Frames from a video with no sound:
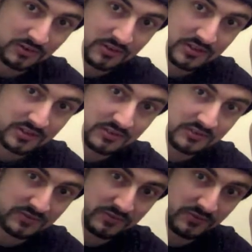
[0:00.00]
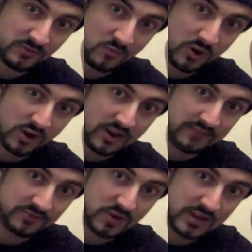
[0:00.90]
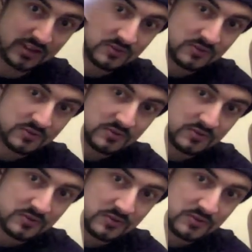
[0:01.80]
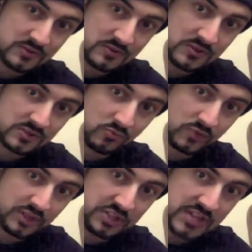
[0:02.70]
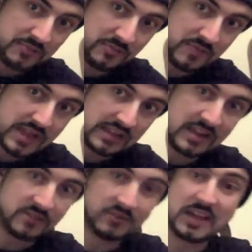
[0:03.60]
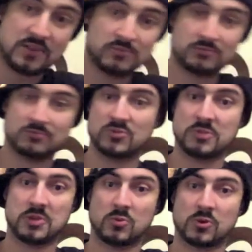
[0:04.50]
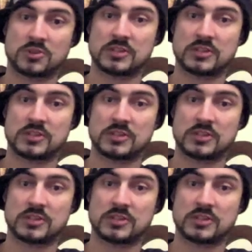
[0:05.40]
from where I've tried to just reshape it back out. Now, I mean, it works like a champ.